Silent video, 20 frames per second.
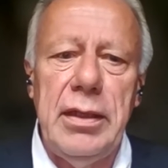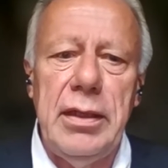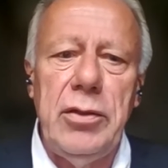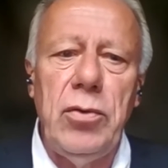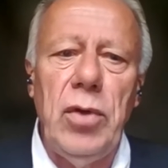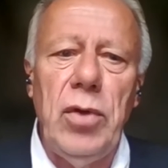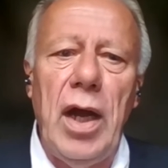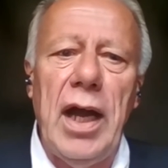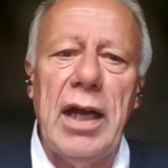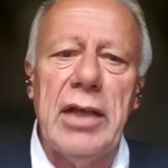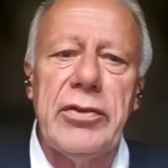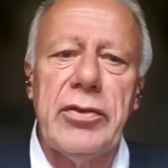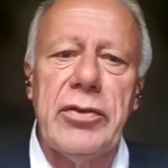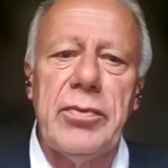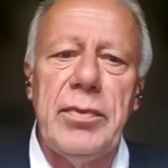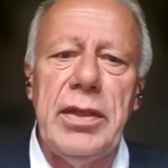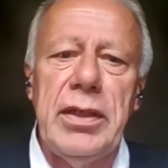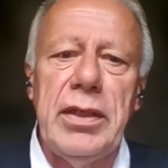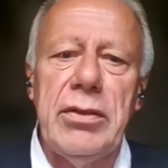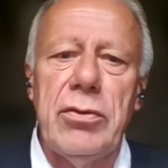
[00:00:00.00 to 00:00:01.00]
You asked
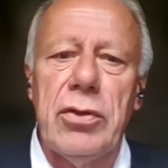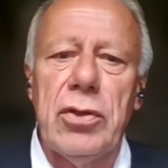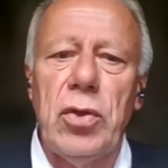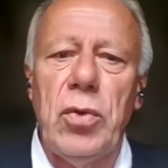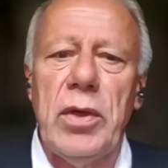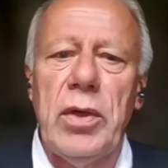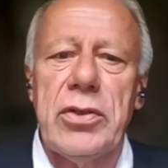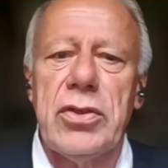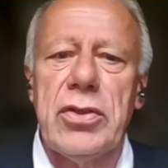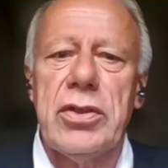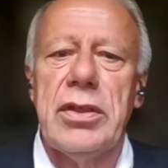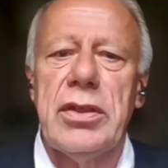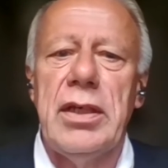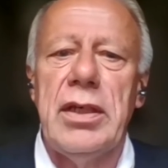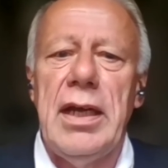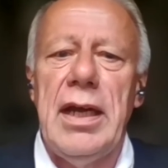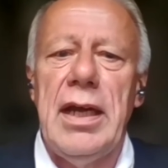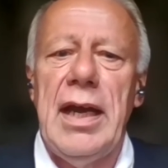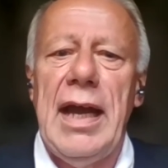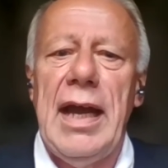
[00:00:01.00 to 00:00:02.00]
me in your
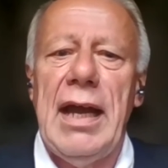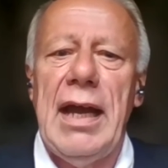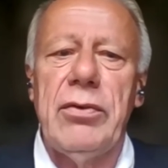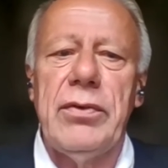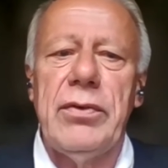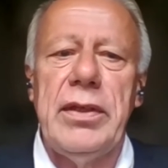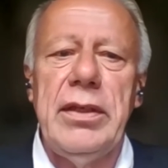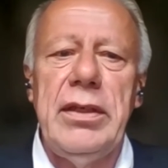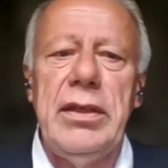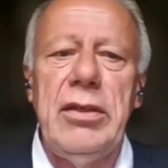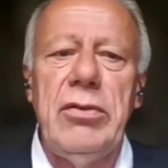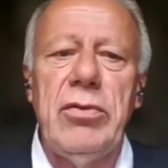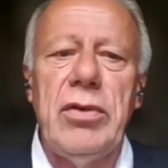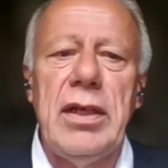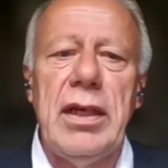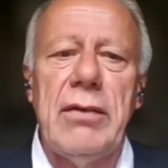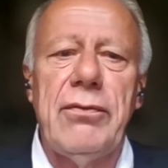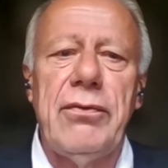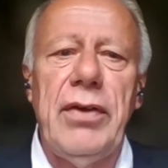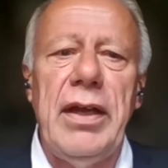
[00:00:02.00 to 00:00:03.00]
question how the
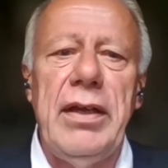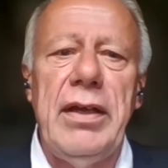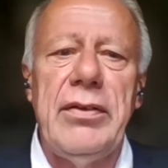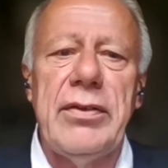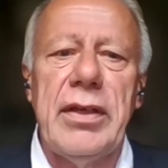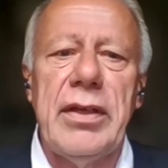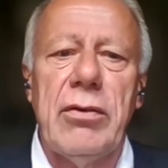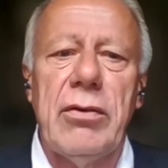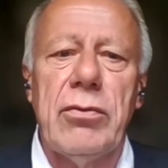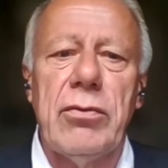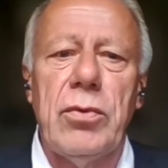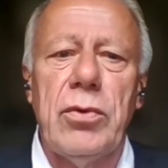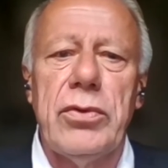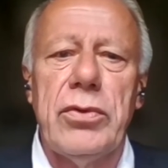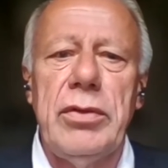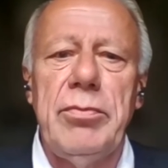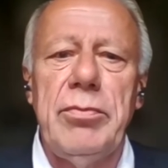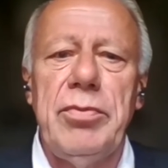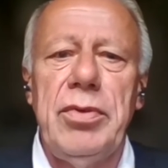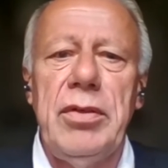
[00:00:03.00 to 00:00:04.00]
nuclear phase-out
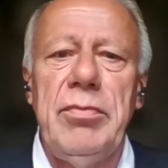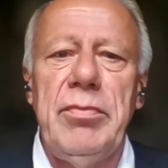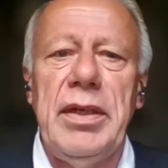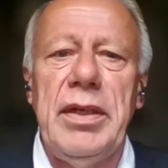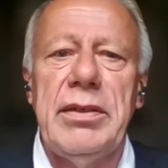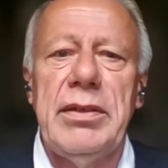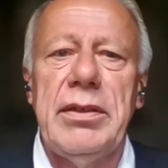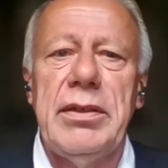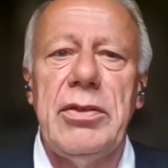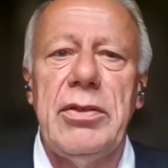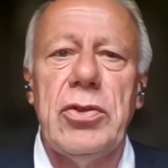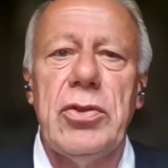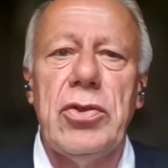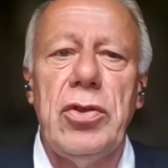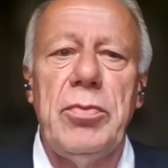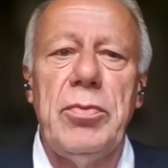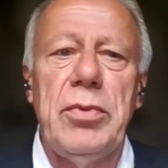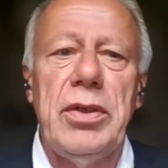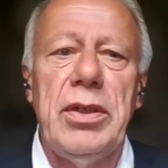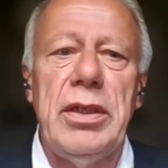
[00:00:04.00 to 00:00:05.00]
was implemented in
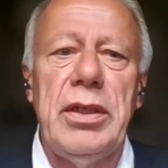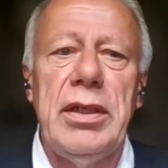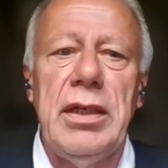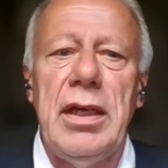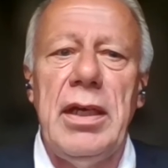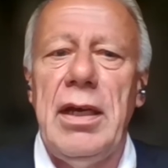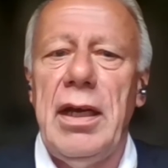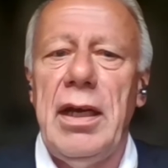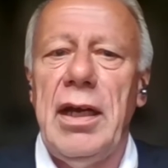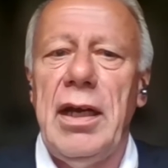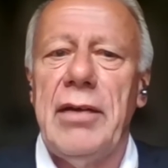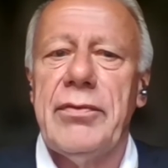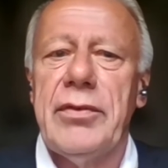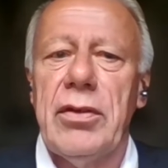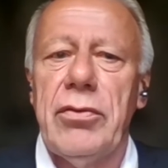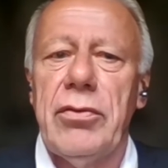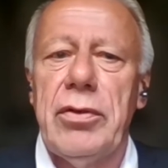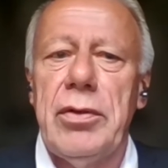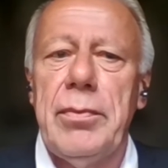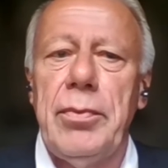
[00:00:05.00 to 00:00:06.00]
Germany after
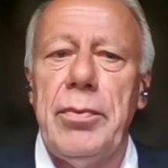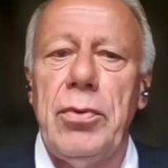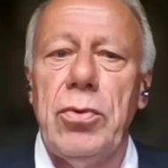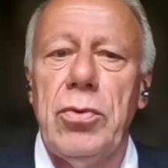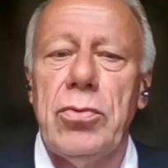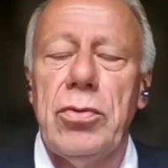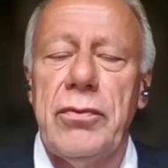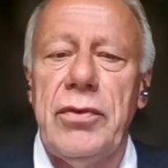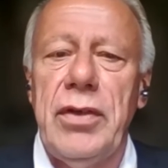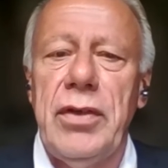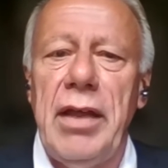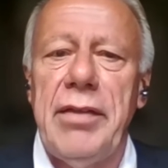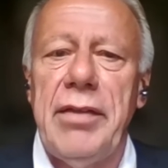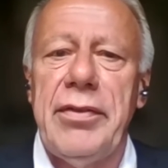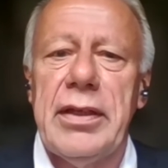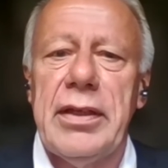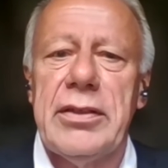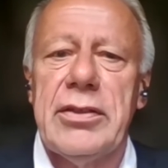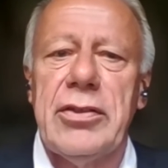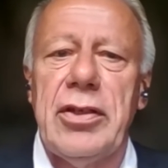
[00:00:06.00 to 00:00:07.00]
a report of the
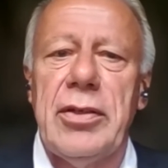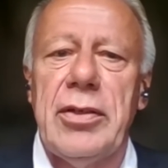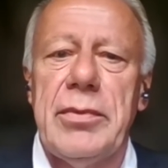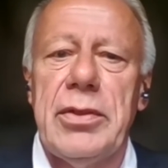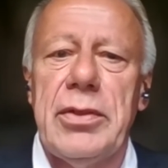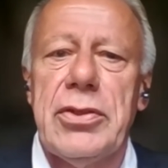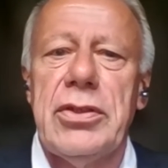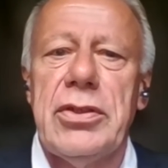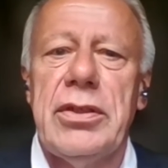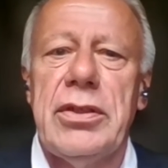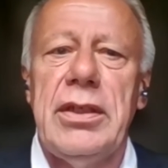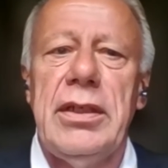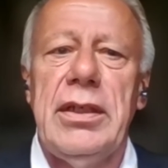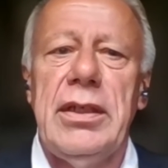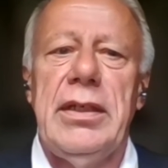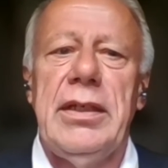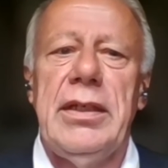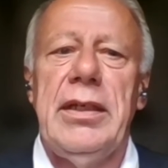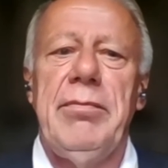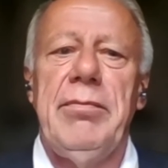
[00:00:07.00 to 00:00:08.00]
Ethics Commission
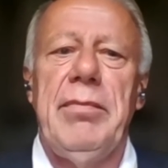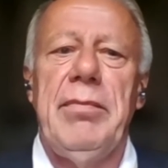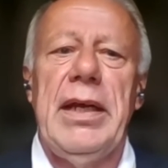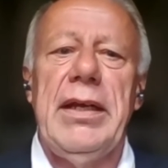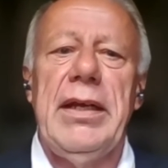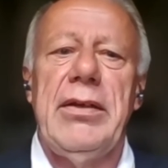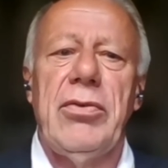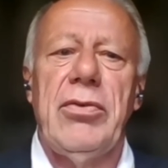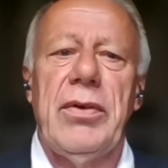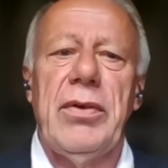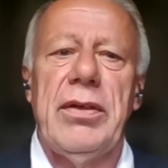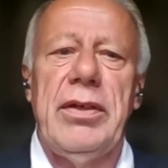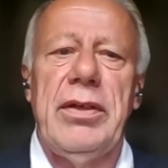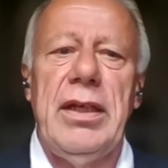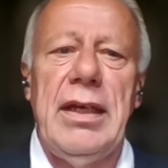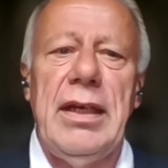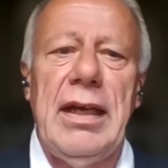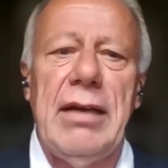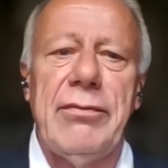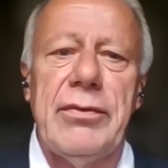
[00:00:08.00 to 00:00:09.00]
in May
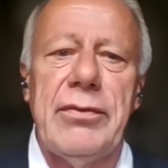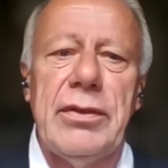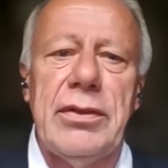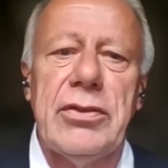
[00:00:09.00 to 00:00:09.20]
2011.